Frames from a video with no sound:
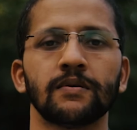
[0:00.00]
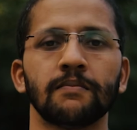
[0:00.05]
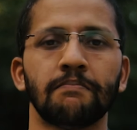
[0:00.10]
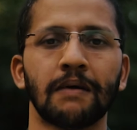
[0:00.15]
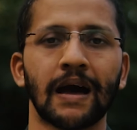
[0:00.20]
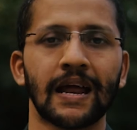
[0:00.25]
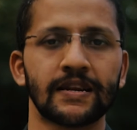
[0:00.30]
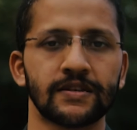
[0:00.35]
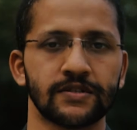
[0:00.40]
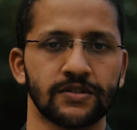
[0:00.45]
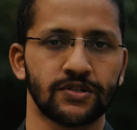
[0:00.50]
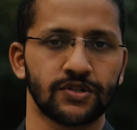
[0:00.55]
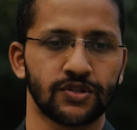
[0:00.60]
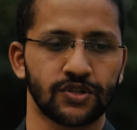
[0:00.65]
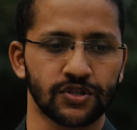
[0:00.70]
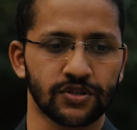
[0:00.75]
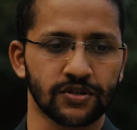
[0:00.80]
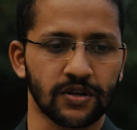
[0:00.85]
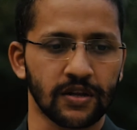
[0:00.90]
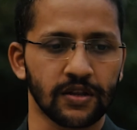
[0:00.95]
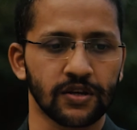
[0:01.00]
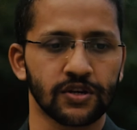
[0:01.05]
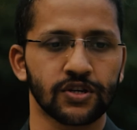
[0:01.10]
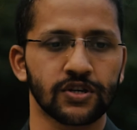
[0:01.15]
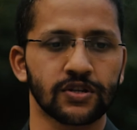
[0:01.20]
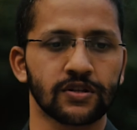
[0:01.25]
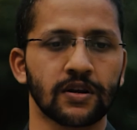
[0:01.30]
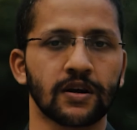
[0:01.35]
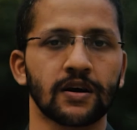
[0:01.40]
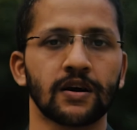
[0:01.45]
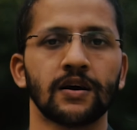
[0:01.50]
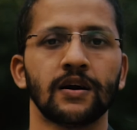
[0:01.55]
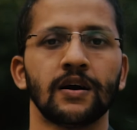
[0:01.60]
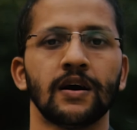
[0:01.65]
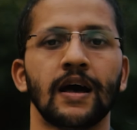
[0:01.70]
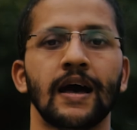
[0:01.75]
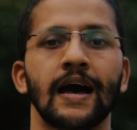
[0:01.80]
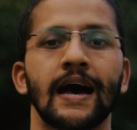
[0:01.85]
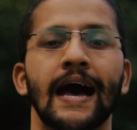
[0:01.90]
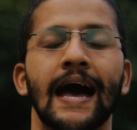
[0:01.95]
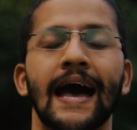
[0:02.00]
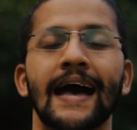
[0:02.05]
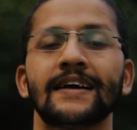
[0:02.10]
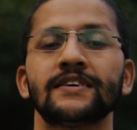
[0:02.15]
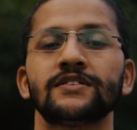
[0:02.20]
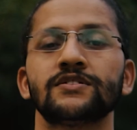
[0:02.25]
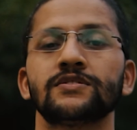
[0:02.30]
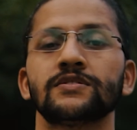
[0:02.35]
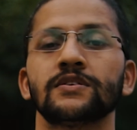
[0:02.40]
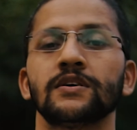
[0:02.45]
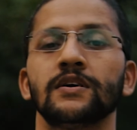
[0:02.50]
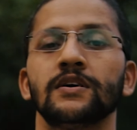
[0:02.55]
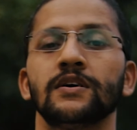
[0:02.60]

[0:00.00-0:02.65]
balance. Chitra Nakshatra has,